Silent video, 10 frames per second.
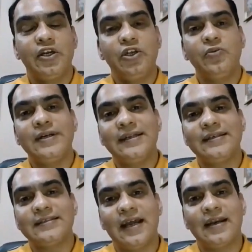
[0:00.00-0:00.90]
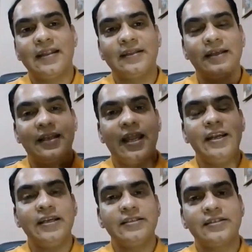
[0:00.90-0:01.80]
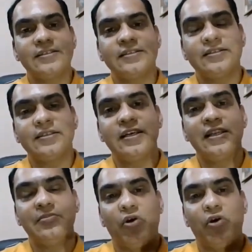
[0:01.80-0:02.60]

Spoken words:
you understand that the client is consistently